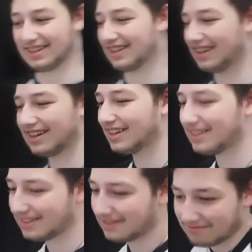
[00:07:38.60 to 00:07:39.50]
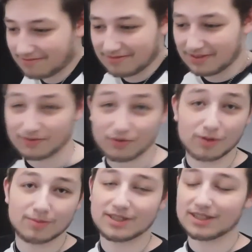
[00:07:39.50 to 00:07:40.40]
they're,
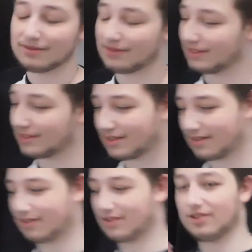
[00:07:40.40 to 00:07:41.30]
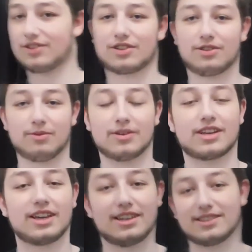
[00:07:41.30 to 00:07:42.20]
informative. It's good to
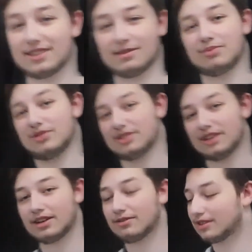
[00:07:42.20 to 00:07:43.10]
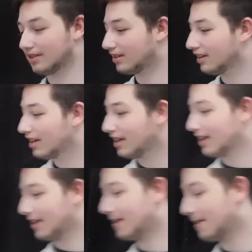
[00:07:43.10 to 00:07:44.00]
communicate. Simple as hell, isn't it?
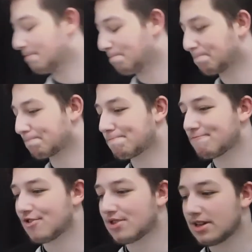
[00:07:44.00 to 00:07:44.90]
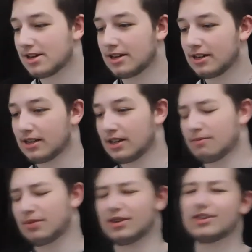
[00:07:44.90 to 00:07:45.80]
Um,
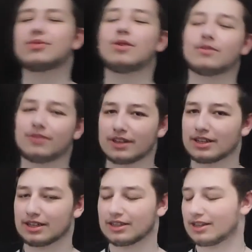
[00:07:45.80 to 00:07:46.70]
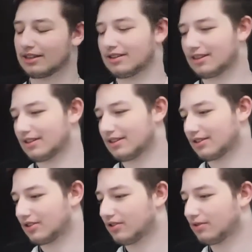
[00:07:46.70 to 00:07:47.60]
but there's one for that that that,
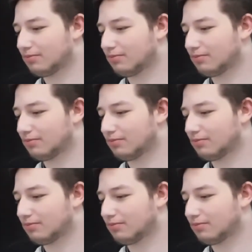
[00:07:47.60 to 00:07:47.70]
that could